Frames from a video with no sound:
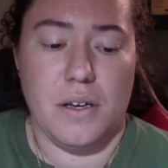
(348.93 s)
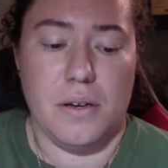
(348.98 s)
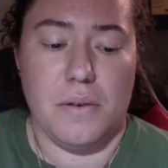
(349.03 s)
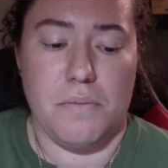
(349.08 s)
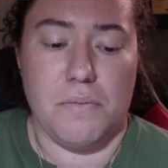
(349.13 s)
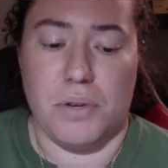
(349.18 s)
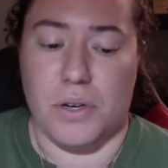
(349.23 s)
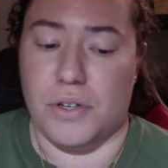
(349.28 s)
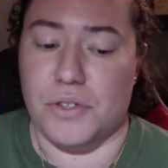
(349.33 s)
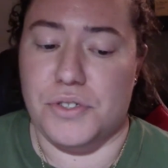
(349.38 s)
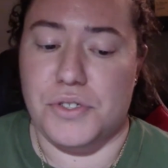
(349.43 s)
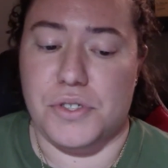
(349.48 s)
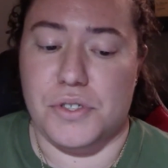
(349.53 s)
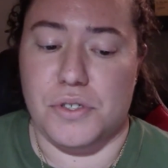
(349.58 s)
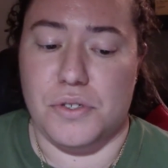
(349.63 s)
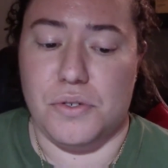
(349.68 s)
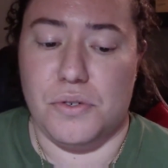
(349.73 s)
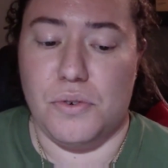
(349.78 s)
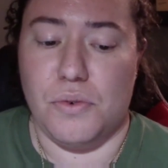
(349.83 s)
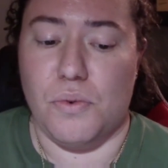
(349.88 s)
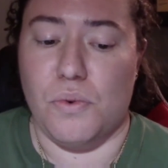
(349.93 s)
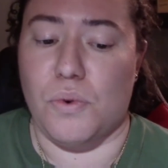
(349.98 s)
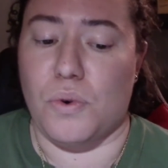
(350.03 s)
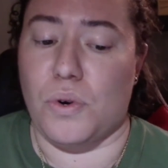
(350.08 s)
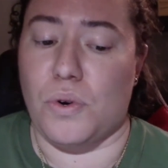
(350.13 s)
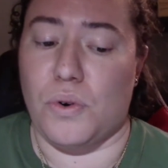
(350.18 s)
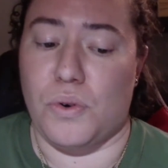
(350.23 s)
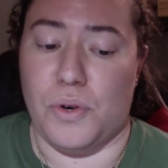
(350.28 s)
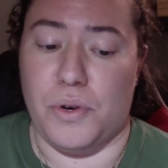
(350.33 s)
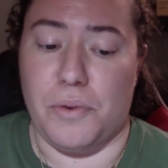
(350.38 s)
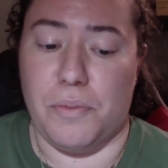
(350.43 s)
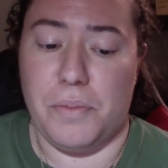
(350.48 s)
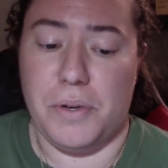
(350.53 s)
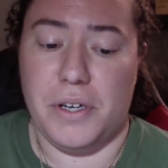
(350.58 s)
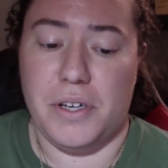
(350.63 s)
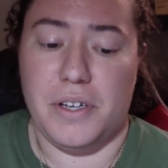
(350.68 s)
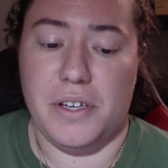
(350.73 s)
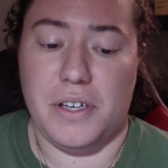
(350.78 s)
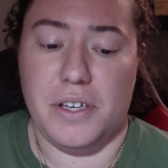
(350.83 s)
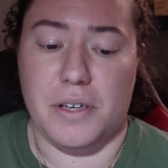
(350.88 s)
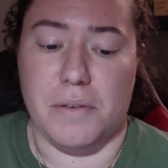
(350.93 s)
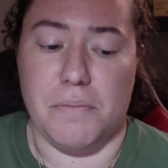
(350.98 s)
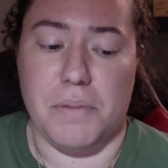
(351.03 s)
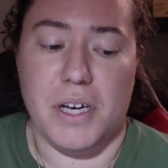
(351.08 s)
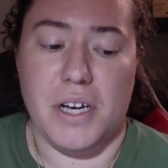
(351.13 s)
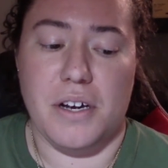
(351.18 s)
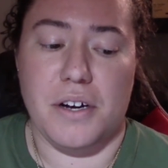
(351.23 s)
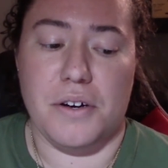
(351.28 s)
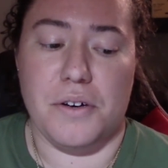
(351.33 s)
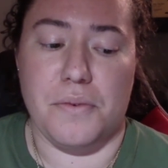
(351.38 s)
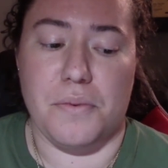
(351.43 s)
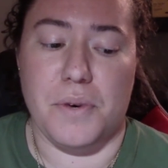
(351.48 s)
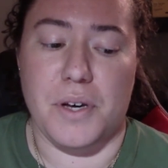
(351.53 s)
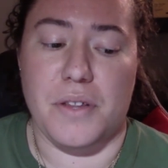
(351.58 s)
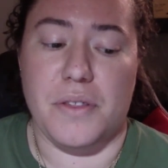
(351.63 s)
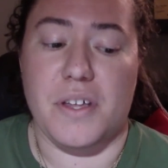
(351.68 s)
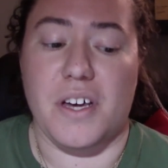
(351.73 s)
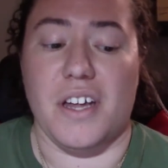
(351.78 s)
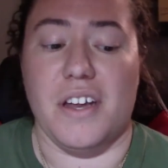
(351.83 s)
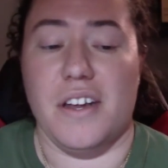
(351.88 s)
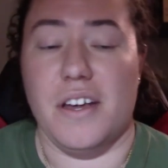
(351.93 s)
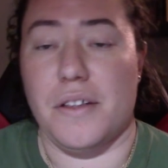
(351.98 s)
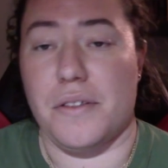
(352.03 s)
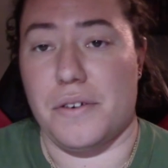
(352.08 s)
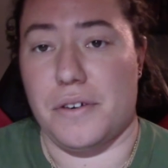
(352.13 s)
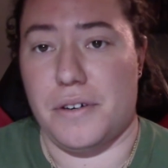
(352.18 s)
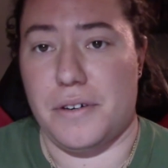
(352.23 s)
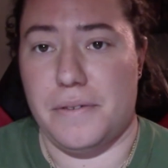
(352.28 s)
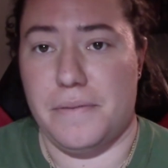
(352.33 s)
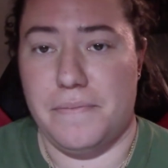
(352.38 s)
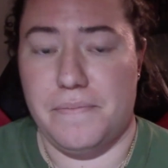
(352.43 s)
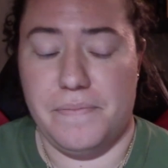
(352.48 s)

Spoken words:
person, or group compared with another,